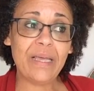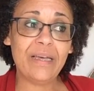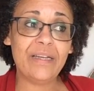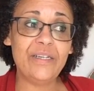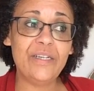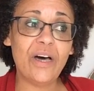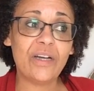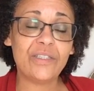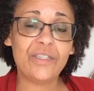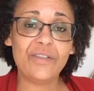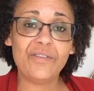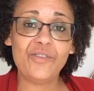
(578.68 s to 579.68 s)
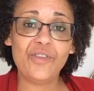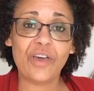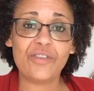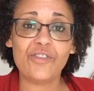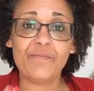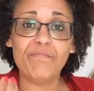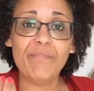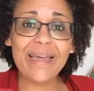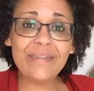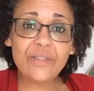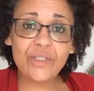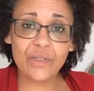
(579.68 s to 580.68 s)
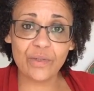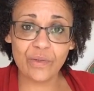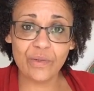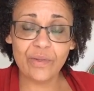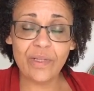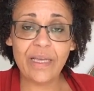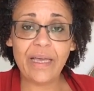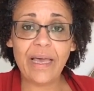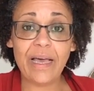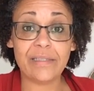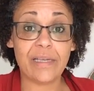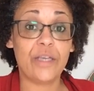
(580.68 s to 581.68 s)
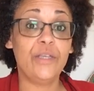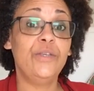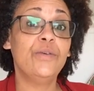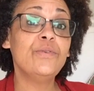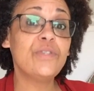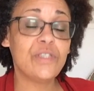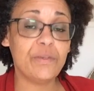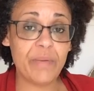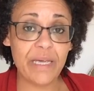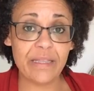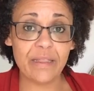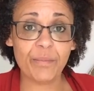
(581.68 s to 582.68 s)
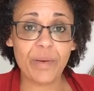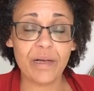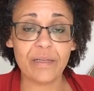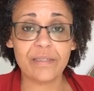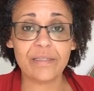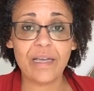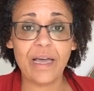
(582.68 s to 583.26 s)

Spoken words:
not judgmental as I used to be in the past.